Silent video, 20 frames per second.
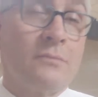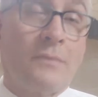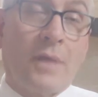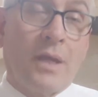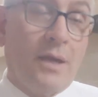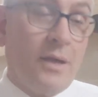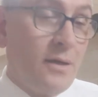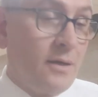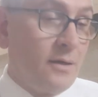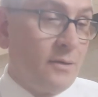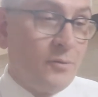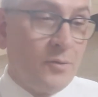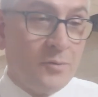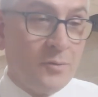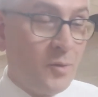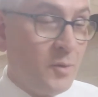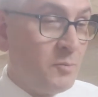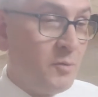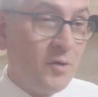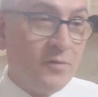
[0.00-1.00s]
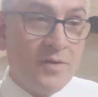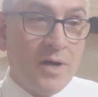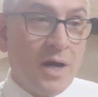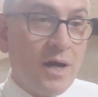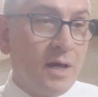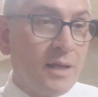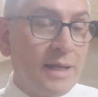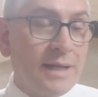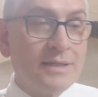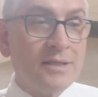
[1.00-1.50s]
Hey, we moved
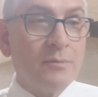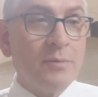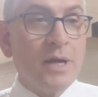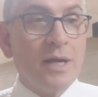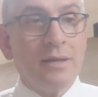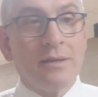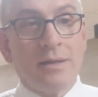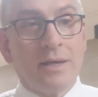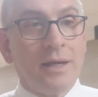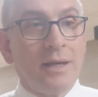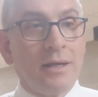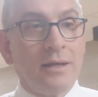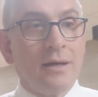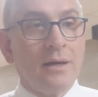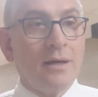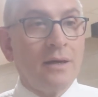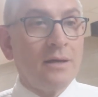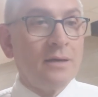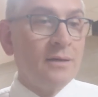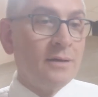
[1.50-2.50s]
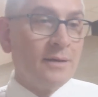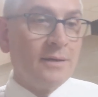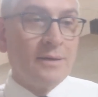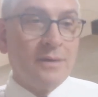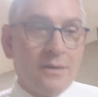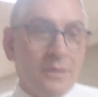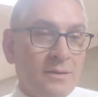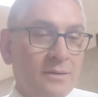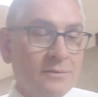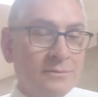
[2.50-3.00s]
on. That's the main thing.
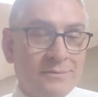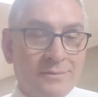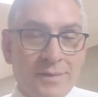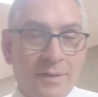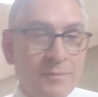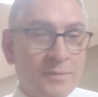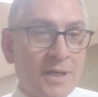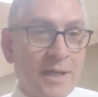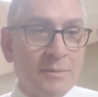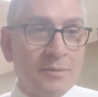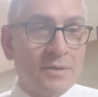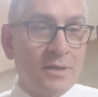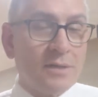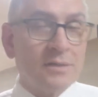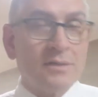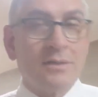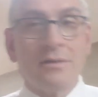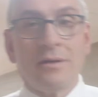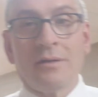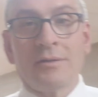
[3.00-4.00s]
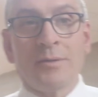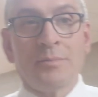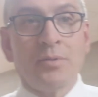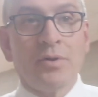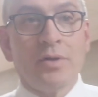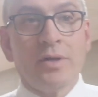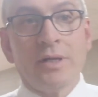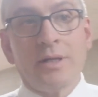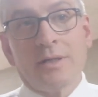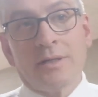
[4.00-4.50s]
It sometimes doesn't look the
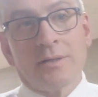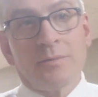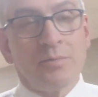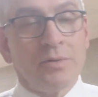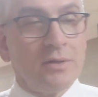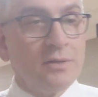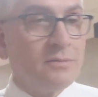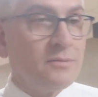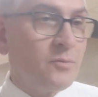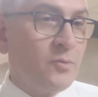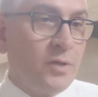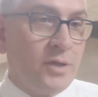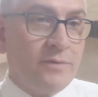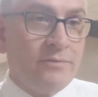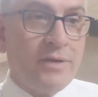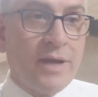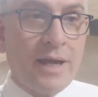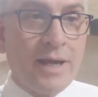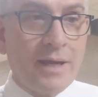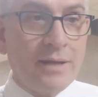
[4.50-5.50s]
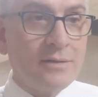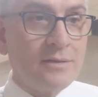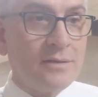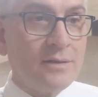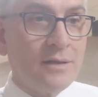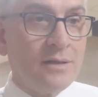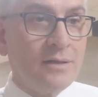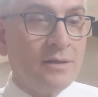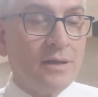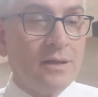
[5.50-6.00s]
prettiest, but we advanced,
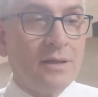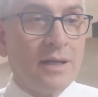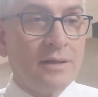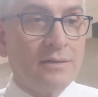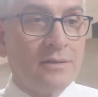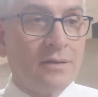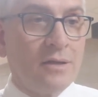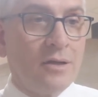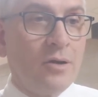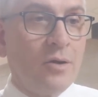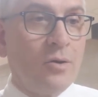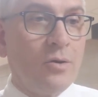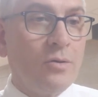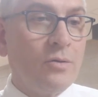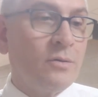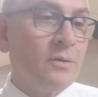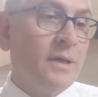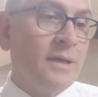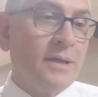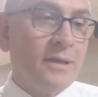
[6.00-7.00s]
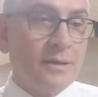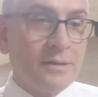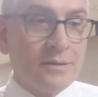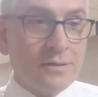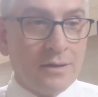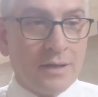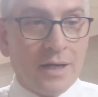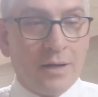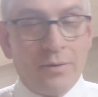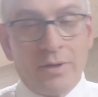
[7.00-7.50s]
and that's the goal.
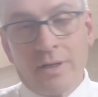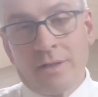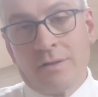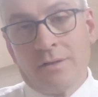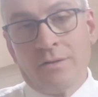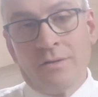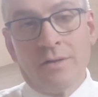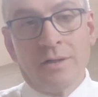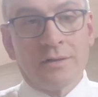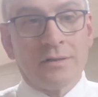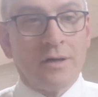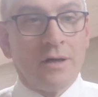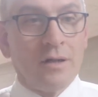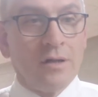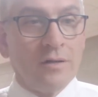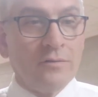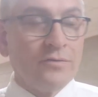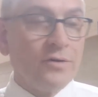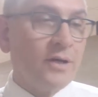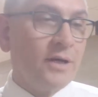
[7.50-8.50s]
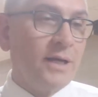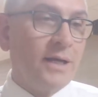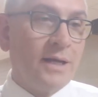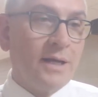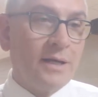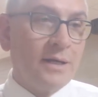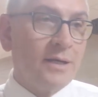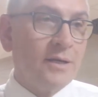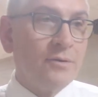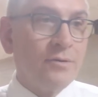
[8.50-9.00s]
So now we get to do this all over again
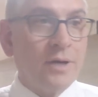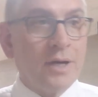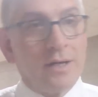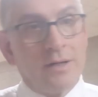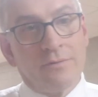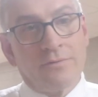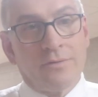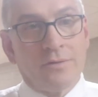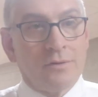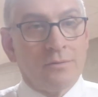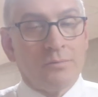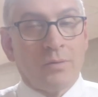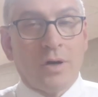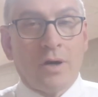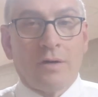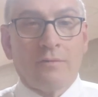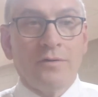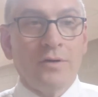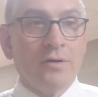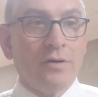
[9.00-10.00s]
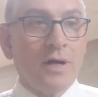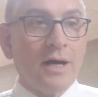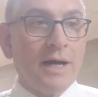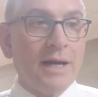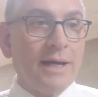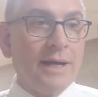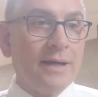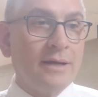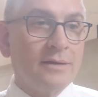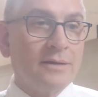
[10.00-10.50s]
and get ready for Parkview or
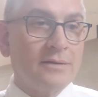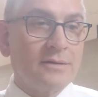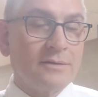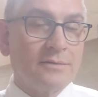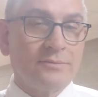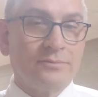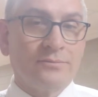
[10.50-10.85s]
Hyannis.